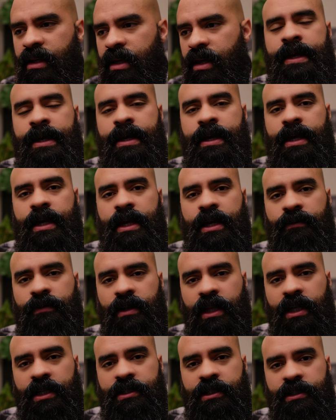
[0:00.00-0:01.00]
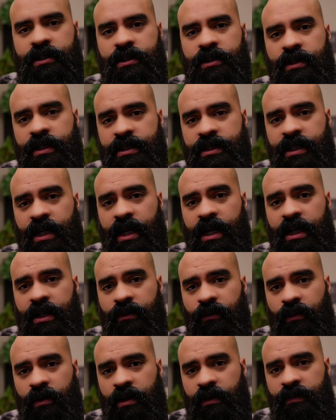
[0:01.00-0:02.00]
In relation to design, one of
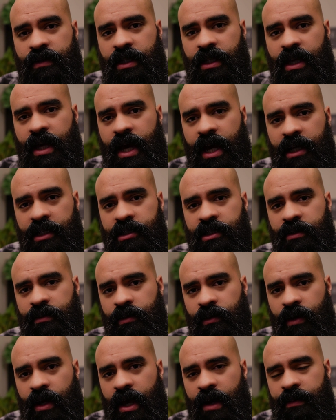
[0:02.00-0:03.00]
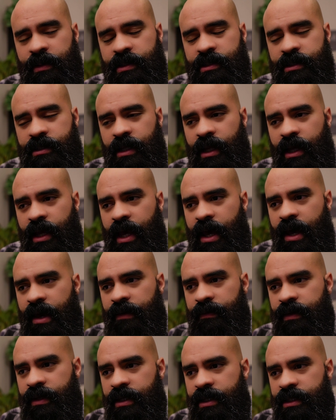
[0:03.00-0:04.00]
the actionable habits that I have
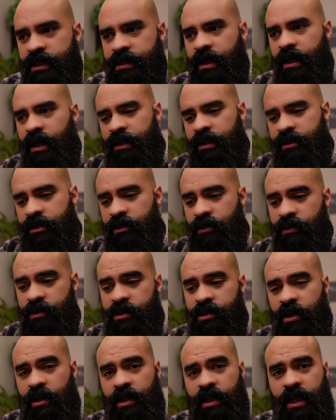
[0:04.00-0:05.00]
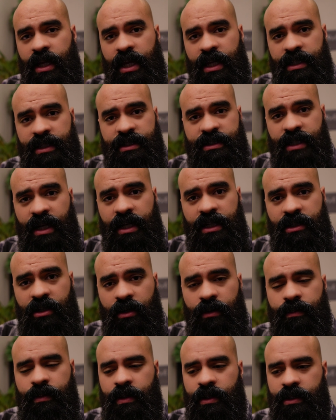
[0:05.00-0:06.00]
is to start a design notebook.
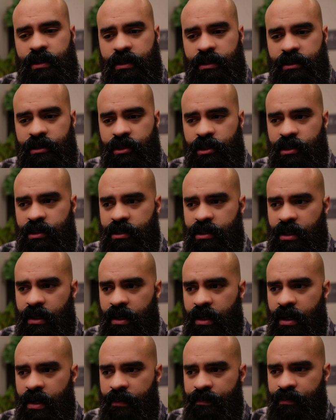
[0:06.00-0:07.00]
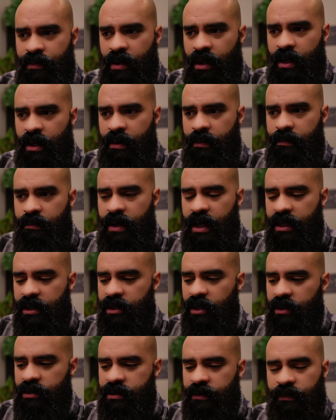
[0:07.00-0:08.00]
Just make notes of
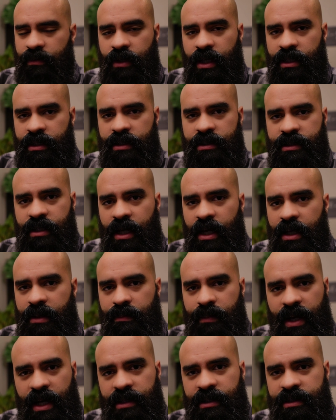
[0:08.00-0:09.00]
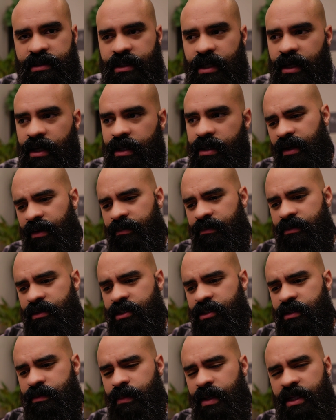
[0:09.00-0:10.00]
great design, bad design. Just make
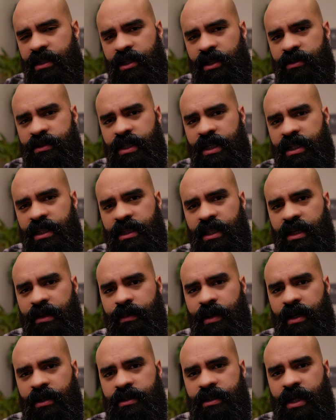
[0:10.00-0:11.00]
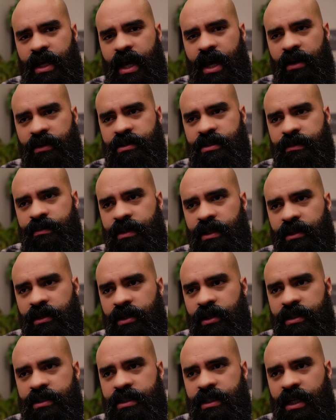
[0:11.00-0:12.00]
notes, anything about how something looks and how
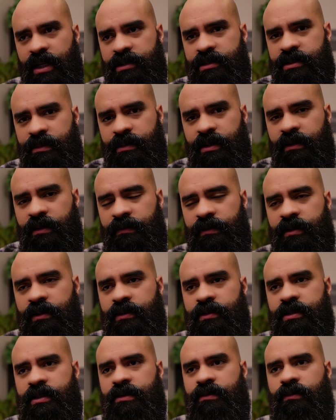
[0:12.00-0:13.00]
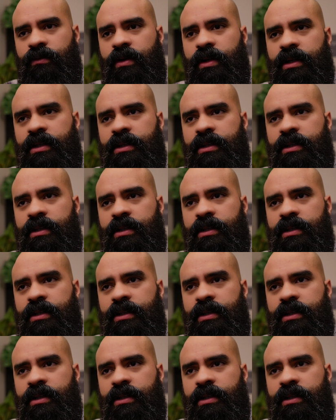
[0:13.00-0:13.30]
something feels and what